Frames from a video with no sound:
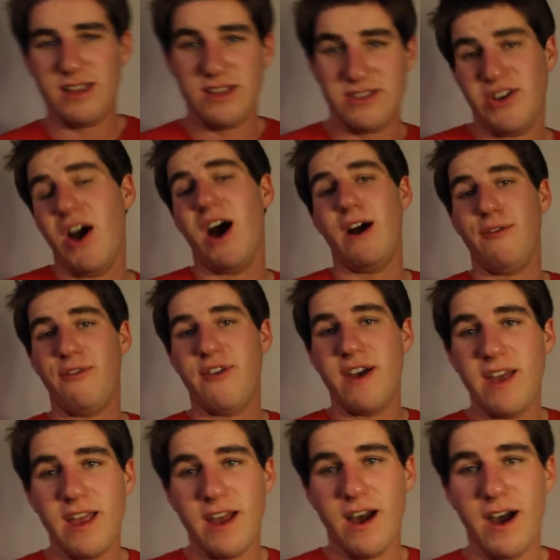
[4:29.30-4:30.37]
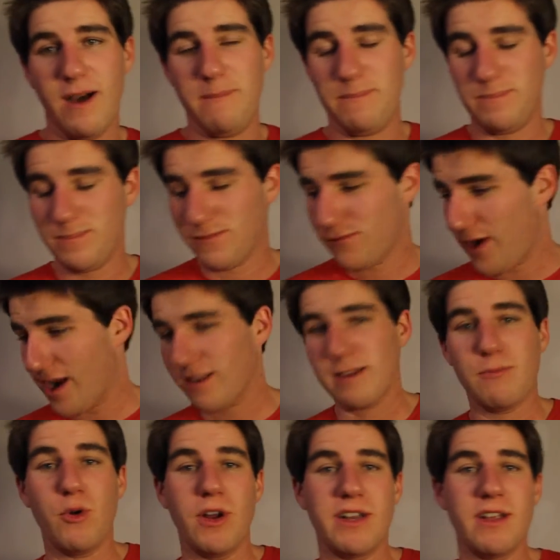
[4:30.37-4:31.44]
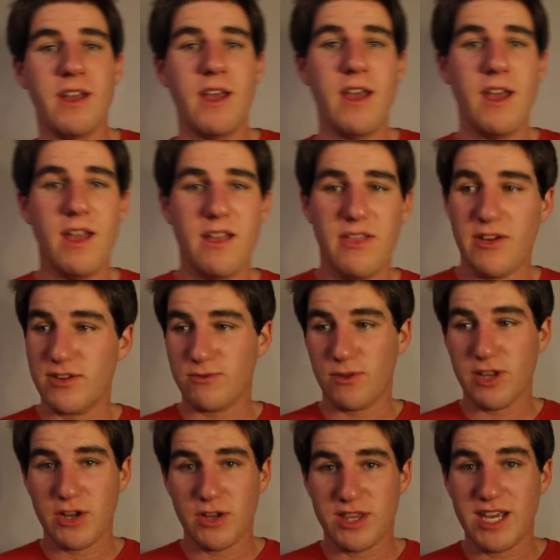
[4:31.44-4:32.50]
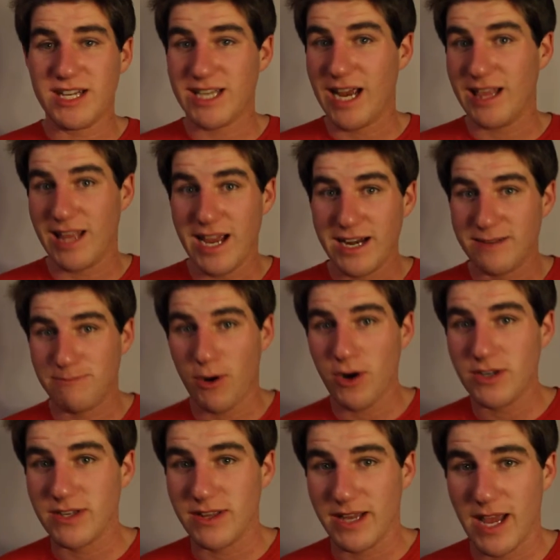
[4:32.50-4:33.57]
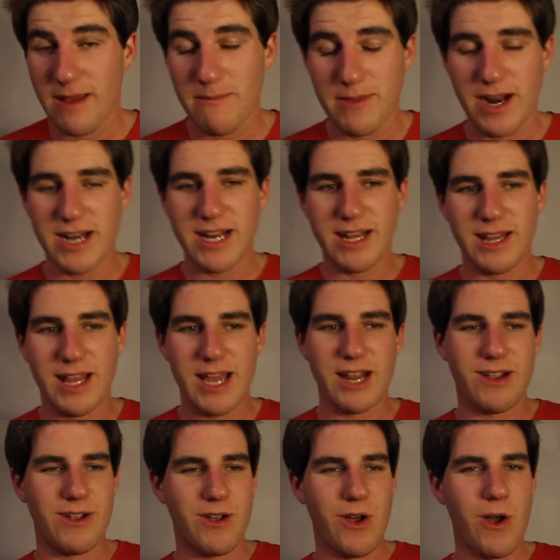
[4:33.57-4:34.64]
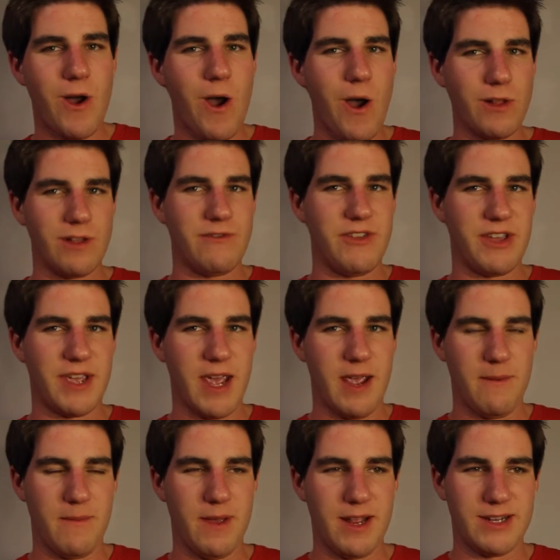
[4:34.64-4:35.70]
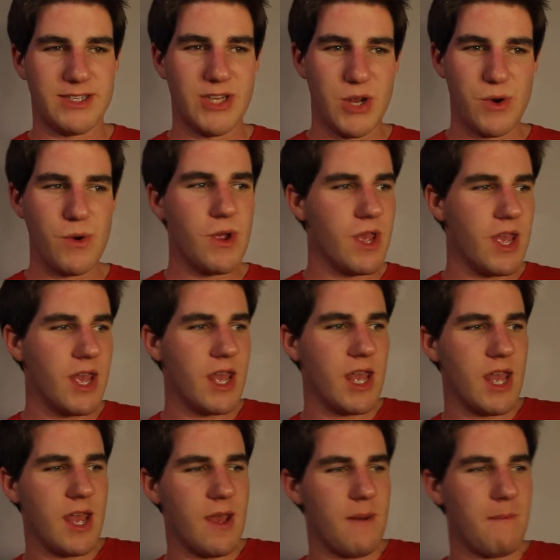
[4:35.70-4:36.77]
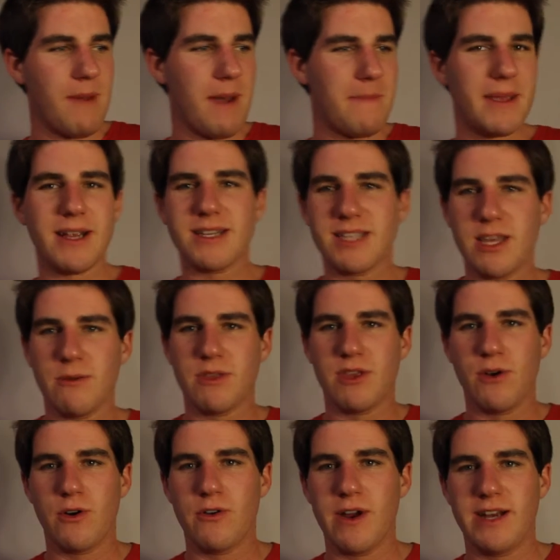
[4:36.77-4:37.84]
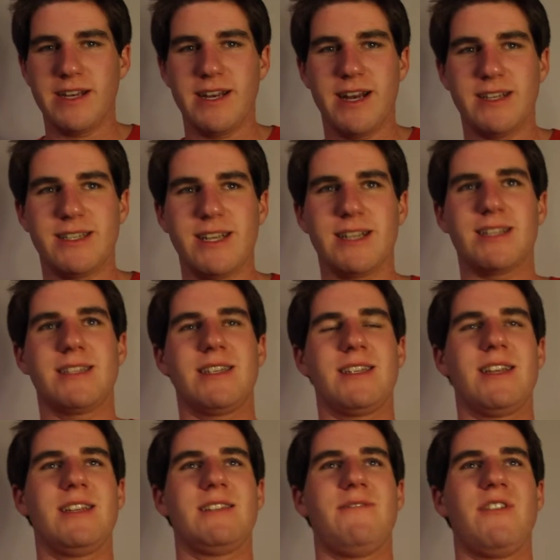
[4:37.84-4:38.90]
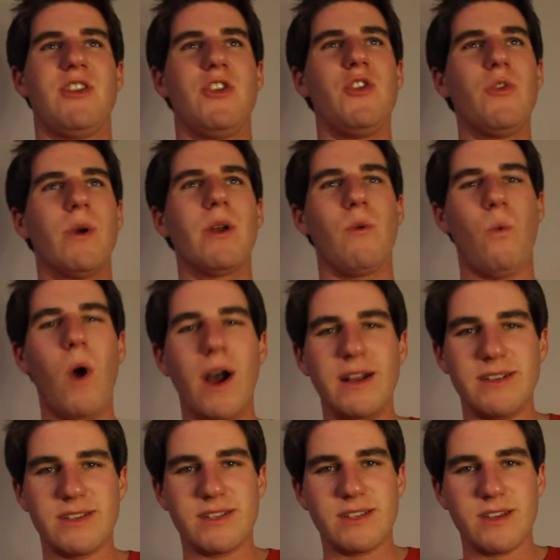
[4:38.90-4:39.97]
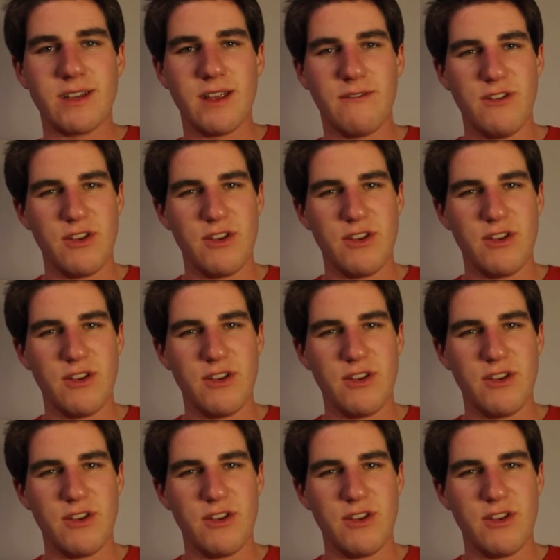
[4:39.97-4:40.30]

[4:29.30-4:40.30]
is off, frankly put. There's really good things. I liked parts of the game, but I didn't like all of the game. And so my biggest thing with the Order 1886 is if it knew what it was,